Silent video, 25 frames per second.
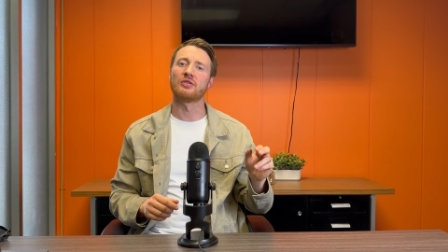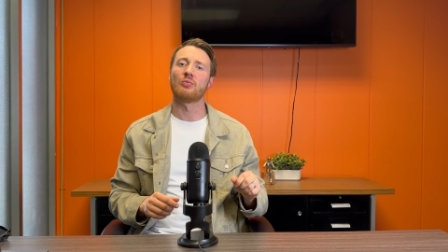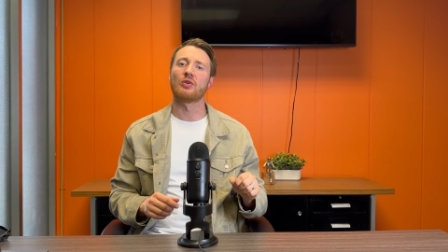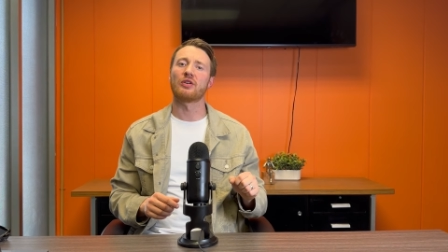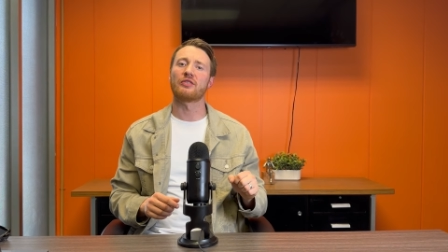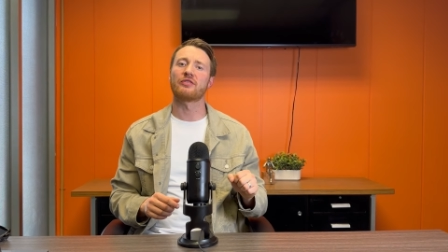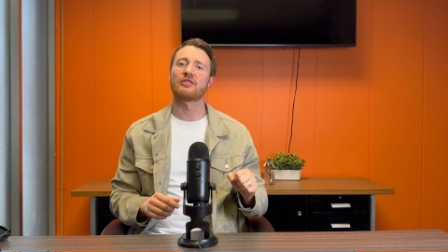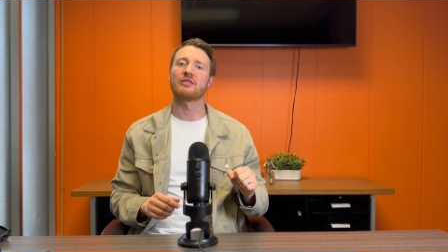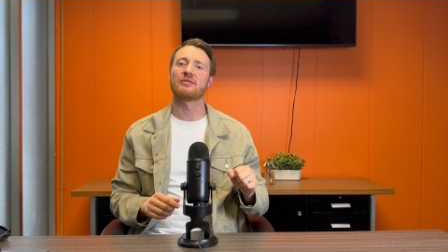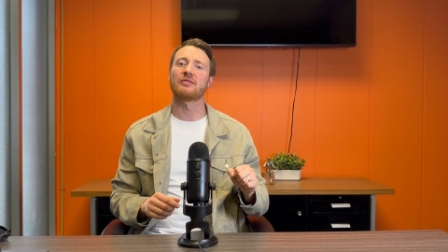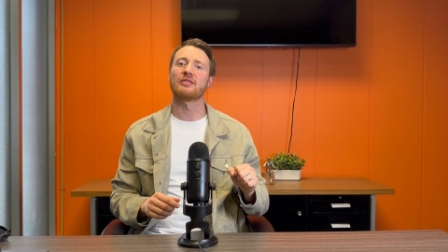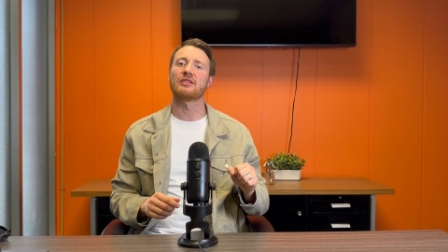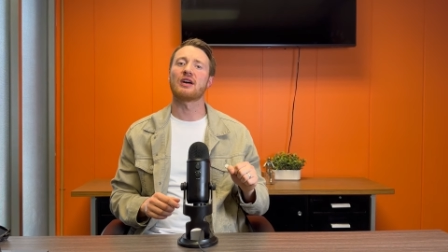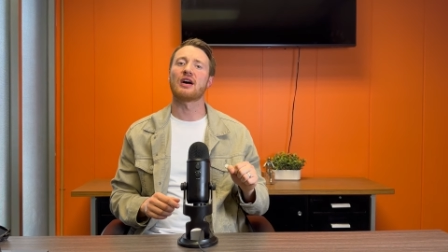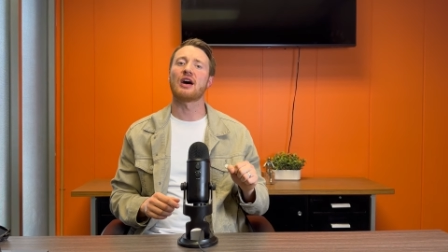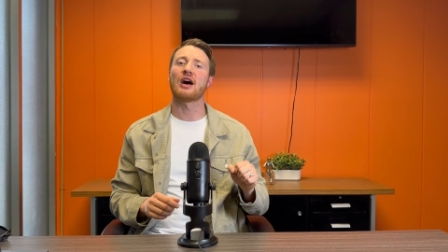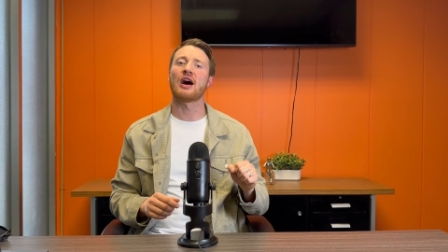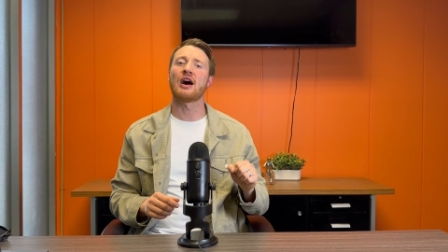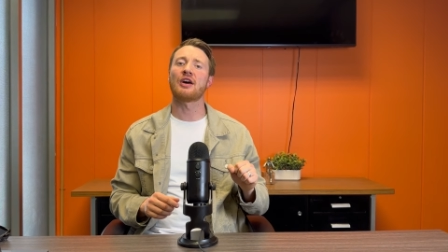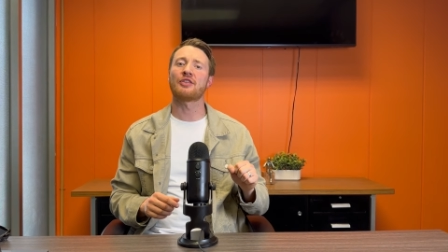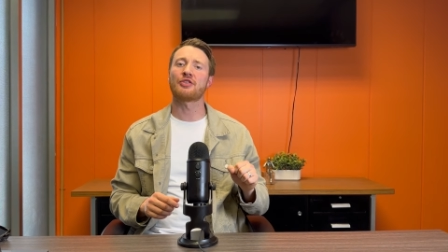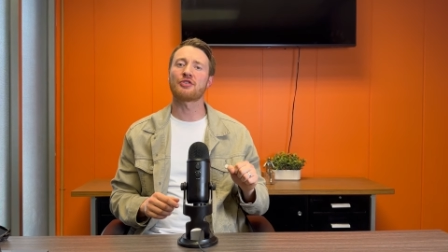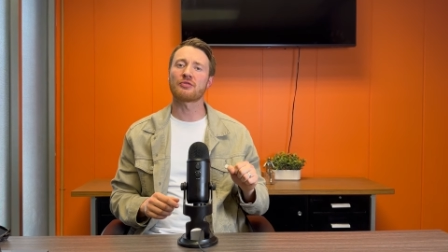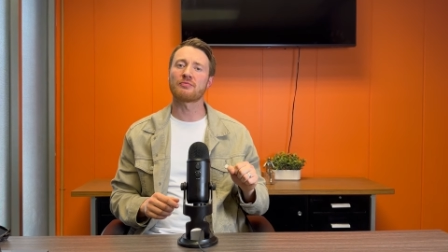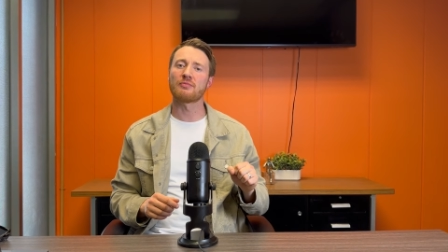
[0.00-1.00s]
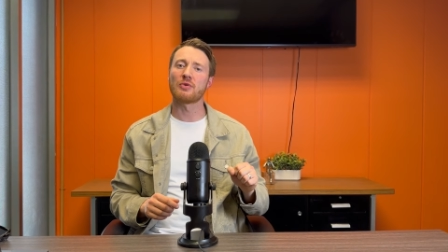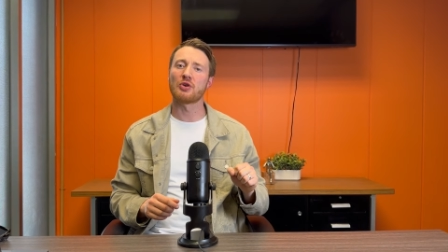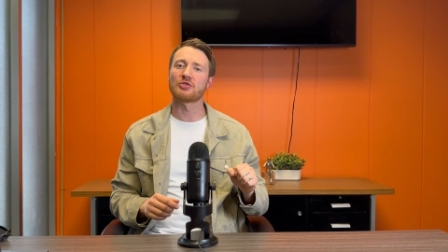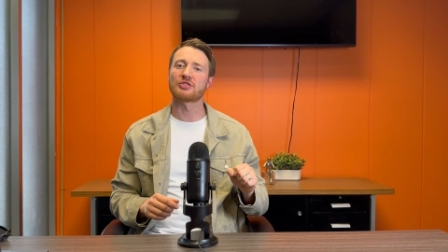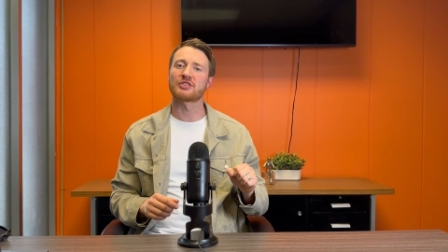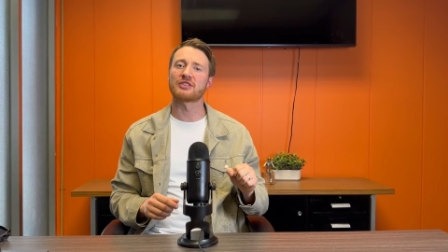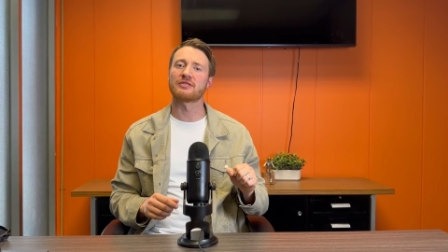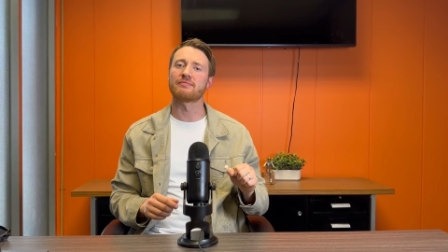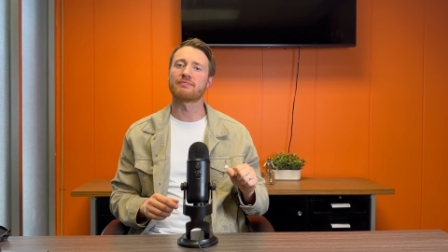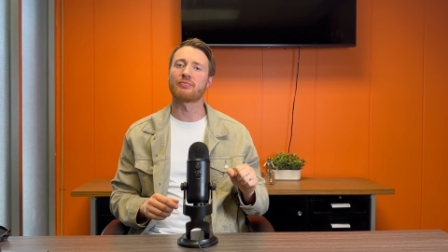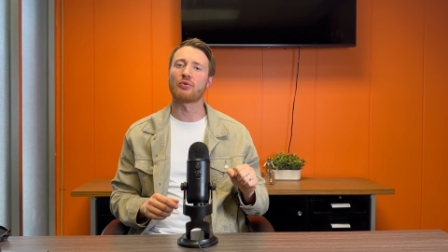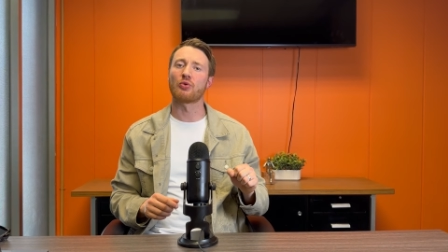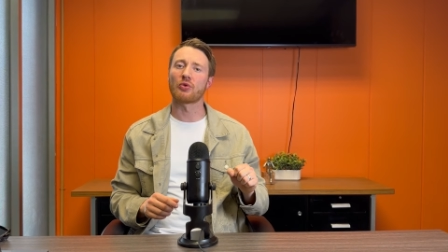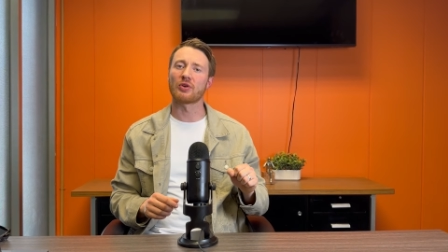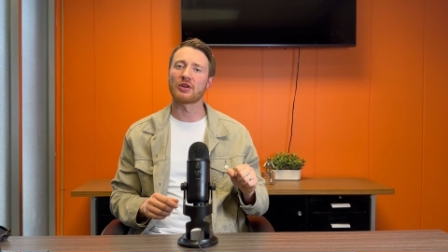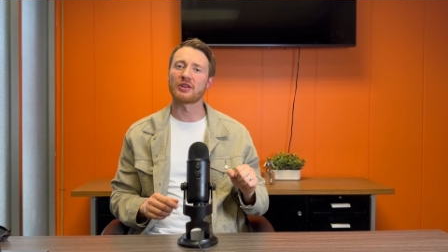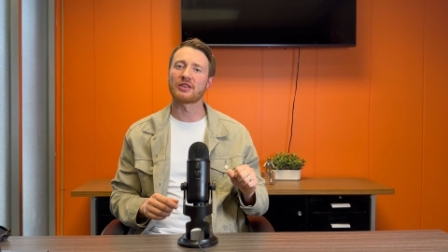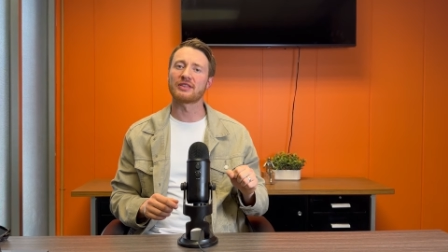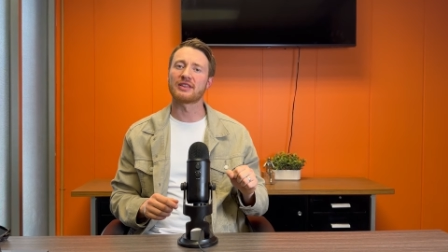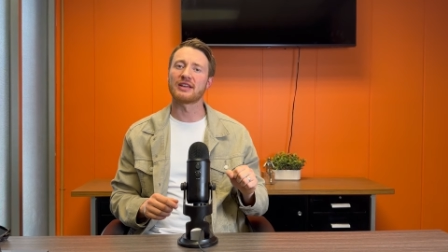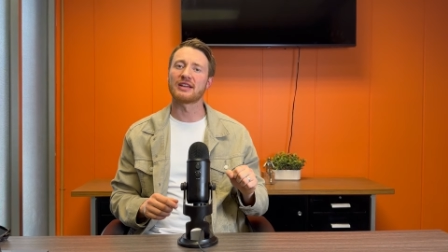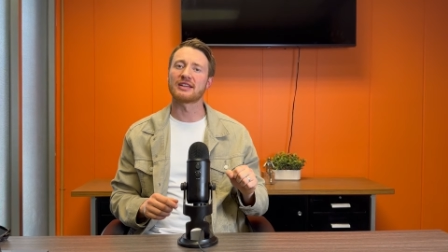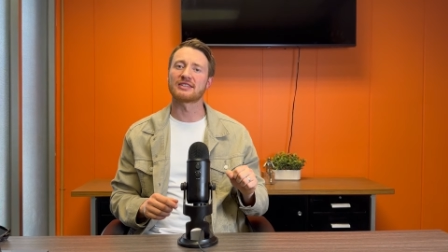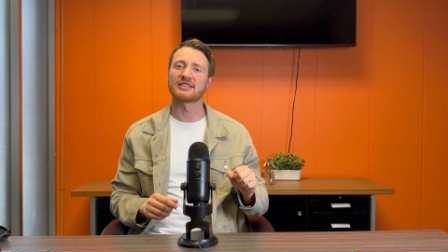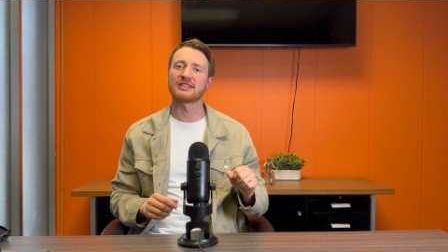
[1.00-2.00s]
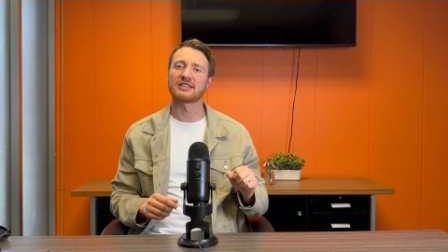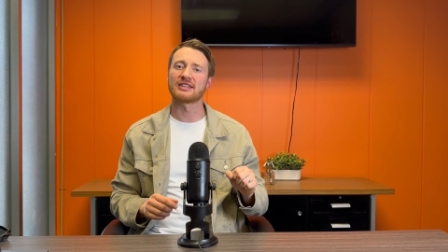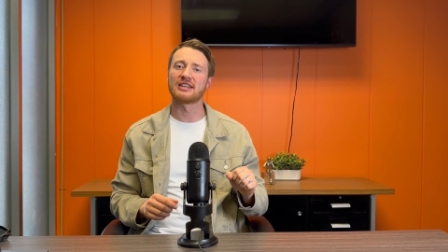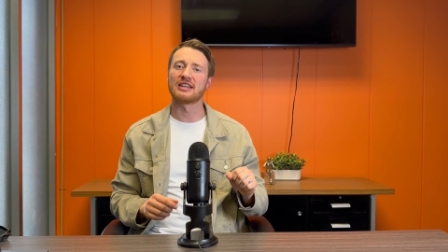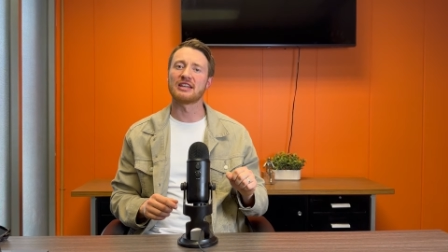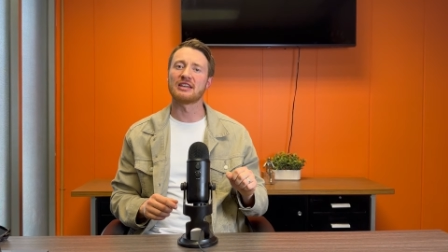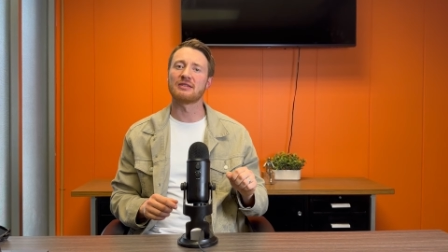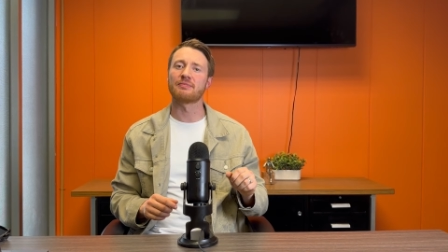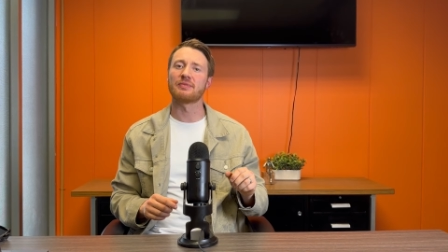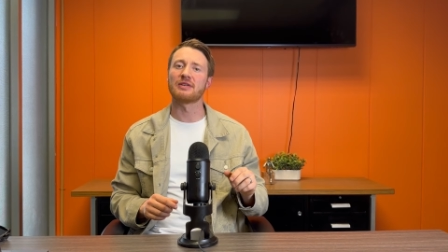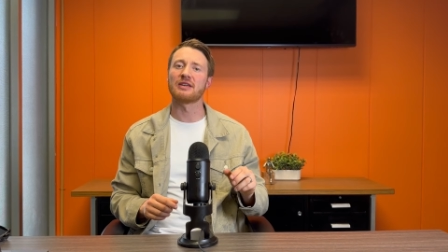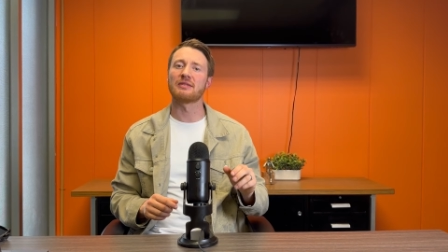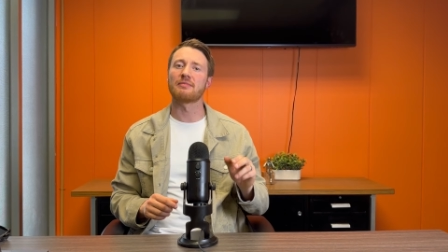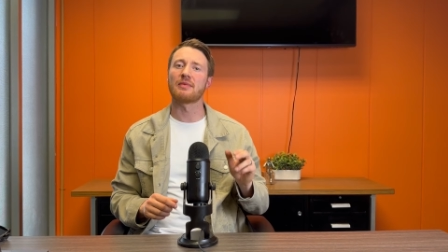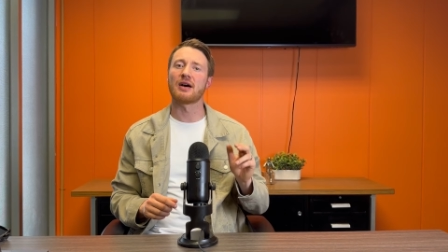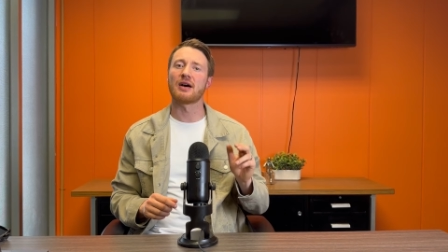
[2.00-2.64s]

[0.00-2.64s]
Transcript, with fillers: one of the other most important things to keep in